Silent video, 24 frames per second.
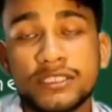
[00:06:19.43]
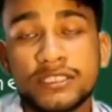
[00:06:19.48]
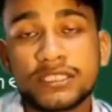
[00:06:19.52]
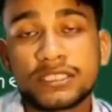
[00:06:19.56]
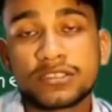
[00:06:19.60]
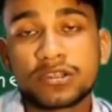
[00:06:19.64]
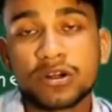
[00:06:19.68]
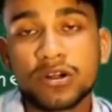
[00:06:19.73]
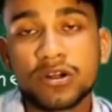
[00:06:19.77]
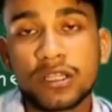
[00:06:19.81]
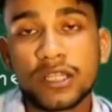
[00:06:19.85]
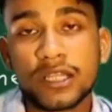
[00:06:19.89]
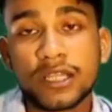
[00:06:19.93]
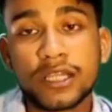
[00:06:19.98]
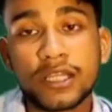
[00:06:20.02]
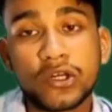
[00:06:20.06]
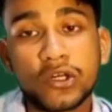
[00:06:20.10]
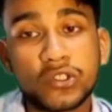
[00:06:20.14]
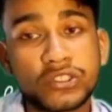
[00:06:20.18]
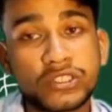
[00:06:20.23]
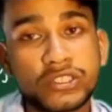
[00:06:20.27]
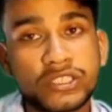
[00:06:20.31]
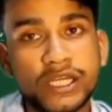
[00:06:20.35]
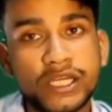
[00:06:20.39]
called the
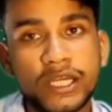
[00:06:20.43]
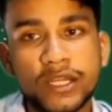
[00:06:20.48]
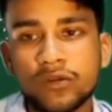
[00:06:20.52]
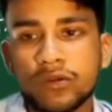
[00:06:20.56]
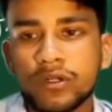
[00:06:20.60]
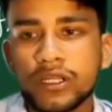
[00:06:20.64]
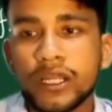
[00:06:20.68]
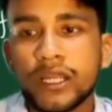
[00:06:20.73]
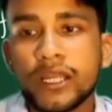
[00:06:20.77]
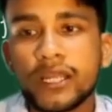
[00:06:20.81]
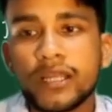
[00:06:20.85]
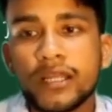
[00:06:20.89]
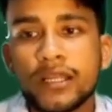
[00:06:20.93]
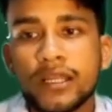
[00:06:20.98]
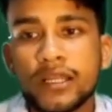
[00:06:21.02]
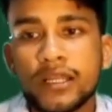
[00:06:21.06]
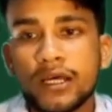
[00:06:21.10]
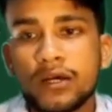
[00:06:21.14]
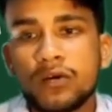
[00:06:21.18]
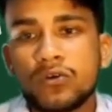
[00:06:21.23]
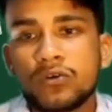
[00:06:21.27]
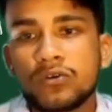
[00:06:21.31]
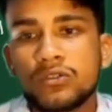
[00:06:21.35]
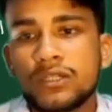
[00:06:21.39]
Wronskian. Okay,
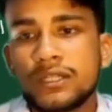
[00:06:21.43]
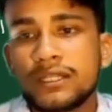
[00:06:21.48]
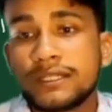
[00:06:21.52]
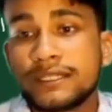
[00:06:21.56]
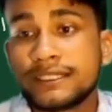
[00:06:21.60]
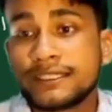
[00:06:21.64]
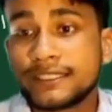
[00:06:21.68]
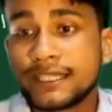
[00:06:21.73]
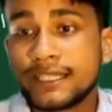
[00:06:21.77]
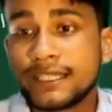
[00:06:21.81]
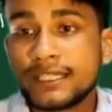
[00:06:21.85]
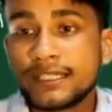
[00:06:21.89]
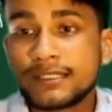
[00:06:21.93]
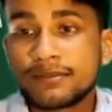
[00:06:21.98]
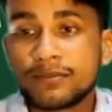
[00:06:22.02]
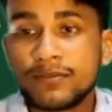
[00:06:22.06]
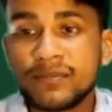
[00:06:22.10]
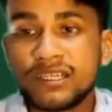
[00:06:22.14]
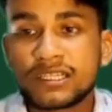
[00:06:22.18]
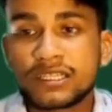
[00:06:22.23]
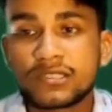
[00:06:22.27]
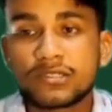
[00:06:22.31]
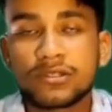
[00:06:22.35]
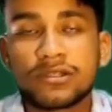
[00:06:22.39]
now the results
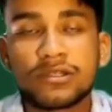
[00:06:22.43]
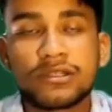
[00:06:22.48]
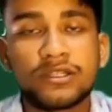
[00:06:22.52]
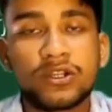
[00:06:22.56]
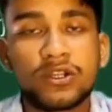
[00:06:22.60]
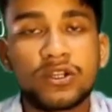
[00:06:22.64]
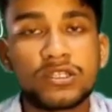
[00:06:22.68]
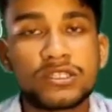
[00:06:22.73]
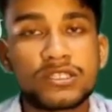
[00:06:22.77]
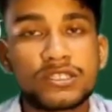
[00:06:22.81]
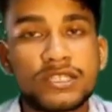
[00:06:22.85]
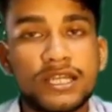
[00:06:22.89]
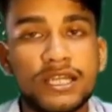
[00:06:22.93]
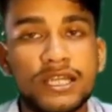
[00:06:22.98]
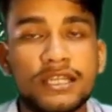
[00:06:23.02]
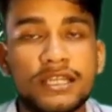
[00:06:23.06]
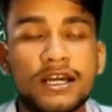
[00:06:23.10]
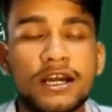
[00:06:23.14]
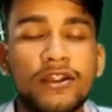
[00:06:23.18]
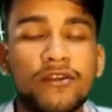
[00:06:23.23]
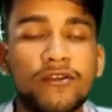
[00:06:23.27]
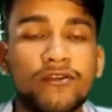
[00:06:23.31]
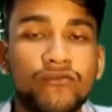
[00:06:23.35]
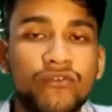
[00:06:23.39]
based on Wronskian
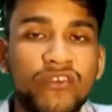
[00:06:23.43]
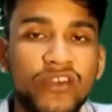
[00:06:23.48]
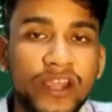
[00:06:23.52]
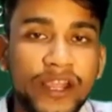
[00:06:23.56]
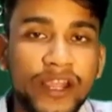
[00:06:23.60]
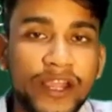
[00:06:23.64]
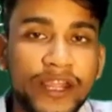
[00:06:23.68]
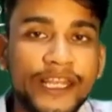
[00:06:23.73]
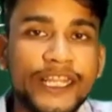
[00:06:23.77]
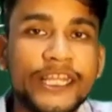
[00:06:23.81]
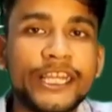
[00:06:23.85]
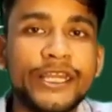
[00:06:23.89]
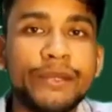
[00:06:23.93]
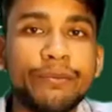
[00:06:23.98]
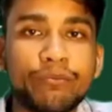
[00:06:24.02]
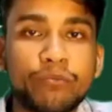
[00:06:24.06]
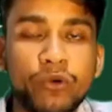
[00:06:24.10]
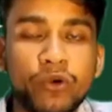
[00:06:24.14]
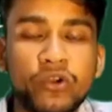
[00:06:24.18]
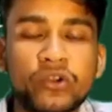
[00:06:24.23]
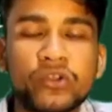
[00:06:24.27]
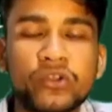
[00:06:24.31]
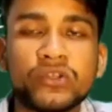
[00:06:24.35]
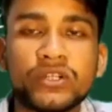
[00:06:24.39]
are very
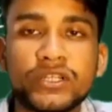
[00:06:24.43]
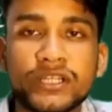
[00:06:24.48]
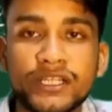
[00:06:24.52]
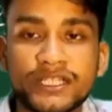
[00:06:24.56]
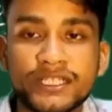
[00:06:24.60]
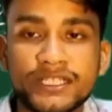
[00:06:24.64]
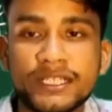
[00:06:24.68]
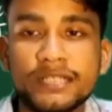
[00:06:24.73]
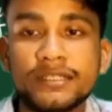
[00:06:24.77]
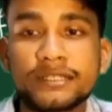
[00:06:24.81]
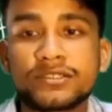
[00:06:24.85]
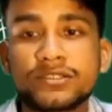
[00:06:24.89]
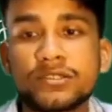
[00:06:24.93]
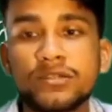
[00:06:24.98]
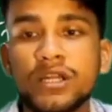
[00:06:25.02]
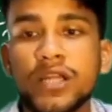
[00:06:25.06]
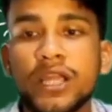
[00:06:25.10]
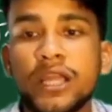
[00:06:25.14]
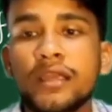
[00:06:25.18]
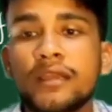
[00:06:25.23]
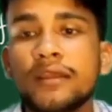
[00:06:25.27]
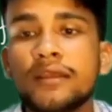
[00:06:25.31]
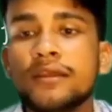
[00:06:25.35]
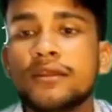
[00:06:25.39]
important results.
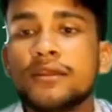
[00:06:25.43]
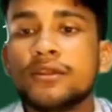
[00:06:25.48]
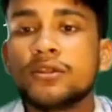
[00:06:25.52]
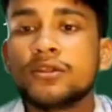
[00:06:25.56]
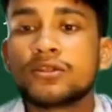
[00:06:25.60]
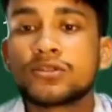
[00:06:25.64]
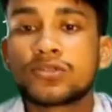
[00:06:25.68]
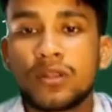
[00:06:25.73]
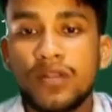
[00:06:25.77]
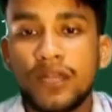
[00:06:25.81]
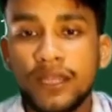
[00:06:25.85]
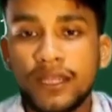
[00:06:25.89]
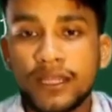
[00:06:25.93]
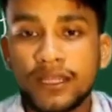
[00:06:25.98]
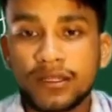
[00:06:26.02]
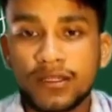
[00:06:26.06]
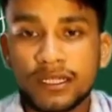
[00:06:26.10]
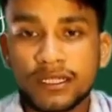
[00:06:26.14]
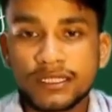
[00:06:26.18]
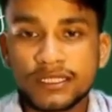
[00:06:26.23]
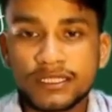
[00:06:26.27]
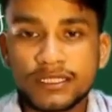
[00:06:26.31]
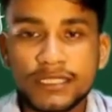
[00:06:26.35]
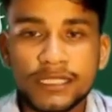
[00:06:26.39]
Okay, so let's
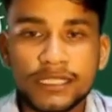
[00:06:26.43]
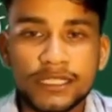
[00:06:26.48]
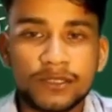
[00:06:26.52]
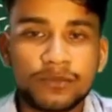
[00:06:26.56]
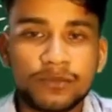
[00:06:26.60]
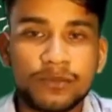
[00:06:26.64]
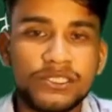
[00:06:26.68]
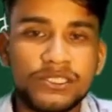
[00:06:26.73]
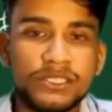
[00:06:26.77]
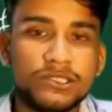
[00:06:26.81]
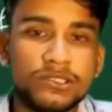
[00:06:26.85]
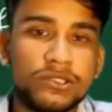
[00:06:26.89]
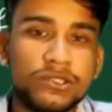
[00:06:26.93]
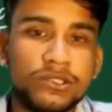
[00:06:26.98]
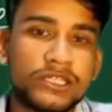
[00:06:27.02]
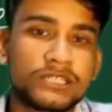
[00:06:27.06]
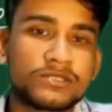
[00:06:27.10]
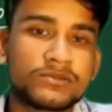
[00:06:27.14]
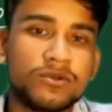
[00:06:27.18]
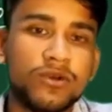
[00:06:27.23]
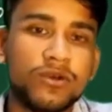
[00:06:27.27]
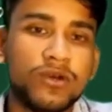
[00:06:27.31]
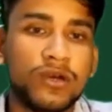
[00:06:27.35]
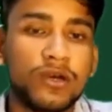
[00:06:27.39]
consider
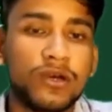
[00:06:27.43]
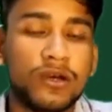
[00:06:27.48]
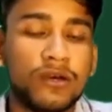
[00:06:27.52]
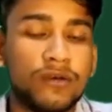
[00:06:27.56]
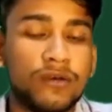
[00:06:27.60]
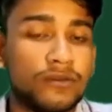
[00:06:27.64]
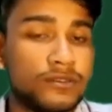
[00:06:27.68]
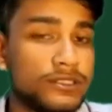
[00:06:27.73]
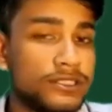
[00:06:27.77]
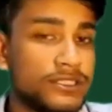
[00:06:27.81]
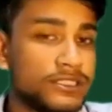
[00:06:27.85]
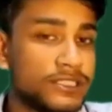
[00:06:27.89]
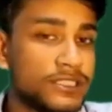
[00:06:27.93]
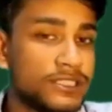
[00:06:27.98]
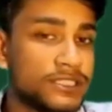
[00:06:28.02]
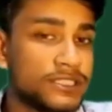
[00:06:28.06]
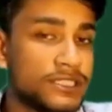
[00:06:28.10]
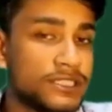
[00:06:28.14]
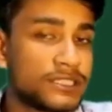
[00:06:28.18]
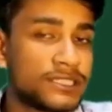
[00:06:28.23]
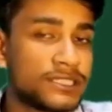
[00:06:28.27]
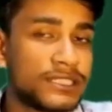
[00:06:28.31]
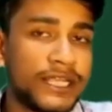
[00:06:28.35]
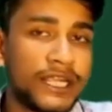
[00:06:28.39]
P0x, this is
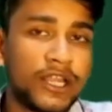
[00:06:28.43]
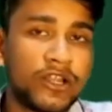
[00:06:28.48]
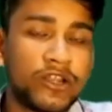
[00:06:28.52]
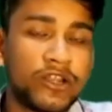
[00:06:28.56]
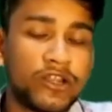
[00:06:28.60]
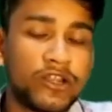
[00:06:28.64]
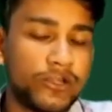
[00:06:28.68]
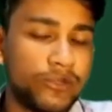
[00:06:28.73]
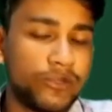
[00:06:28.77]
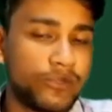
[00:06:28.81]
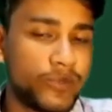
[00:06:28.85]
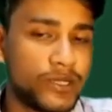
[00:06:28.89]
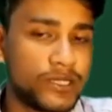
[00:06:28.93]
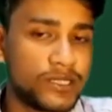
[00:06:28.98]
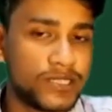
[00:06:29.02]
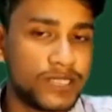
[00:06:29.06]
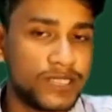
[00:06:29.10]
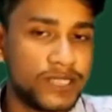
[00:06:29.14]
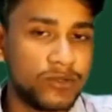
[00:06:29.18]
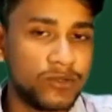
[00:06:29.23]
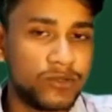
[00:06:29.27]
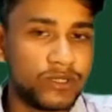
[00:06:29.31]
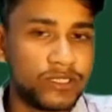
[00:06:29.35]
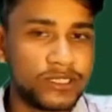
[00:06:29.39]
the second order differential
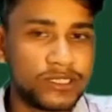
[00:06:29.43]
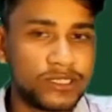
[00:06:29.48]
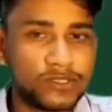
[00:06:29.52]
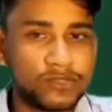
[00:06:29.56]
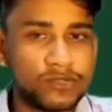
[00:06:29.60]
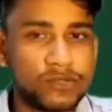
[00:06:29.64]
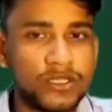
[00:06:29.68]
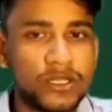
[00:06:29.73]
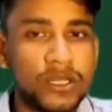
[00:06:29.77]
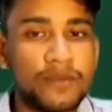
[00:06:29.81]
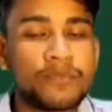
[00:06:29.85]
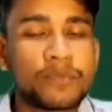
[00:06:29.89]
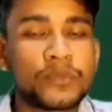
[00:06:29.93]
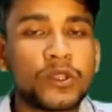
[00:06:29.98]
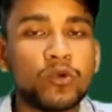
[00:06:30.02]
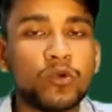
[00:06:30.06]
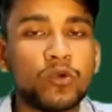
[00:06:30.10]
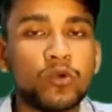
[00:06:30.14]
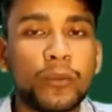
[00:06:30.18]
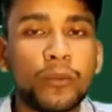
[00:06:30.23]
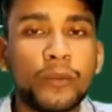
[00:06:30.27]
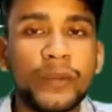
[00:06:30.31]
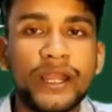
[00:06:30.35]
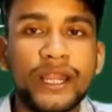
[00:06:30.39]
equations. Okay,
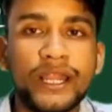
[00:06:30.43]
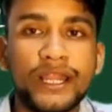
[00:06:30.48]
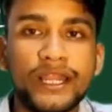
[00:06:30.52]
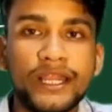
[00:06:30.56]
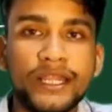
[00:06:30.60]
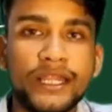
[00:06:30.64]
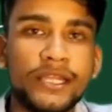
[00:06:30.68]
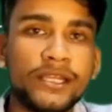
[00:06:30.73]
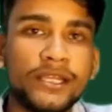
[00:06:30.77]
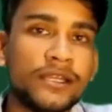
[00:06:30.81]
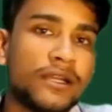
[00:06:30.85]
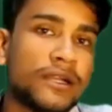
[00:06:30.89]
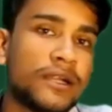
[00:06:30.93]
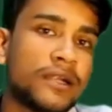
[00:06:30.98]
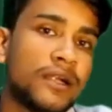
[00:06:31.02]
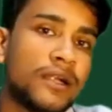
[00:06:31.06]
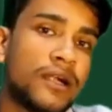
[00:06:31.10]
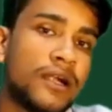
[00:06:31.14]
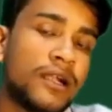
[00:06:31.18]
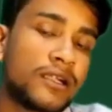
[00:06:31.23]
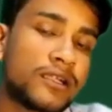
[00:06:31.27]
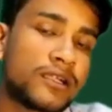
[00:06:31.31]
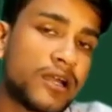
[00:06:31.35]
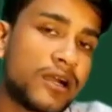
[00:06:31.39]
we mainly
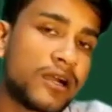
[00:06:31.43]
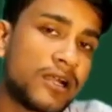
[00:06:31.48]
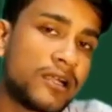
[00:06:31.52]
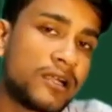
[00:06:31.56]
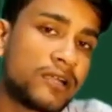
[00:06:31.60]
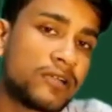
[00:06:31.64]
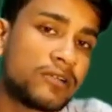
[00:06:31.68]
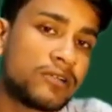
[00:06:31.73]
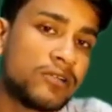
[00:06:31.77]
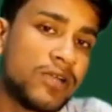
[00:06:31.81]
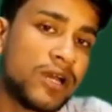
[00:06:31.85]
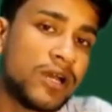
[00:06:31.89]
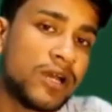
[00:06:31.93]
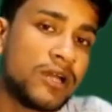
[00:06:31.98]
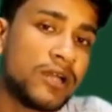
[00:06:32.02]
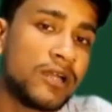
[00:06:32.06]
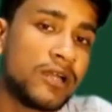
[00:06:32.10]
turn to the